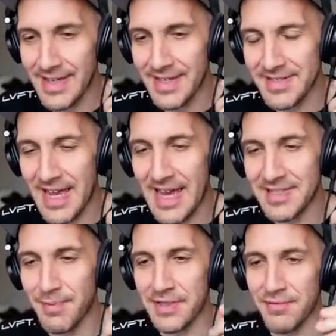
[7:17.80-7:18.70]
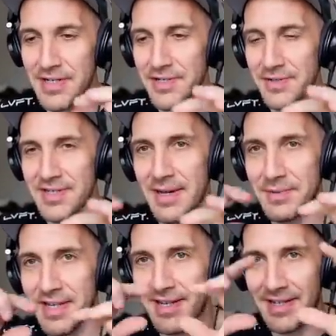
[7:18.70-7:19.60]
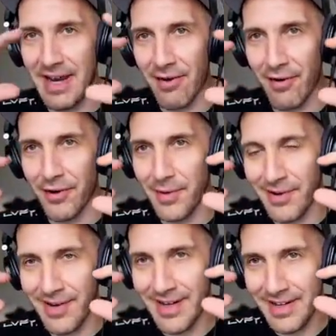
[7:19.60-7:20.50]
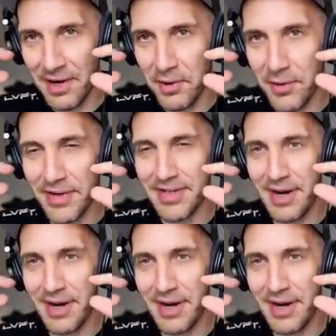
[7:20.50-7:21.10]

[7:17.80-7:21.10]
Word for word: his aspect ratios kept getting narrower and narrower and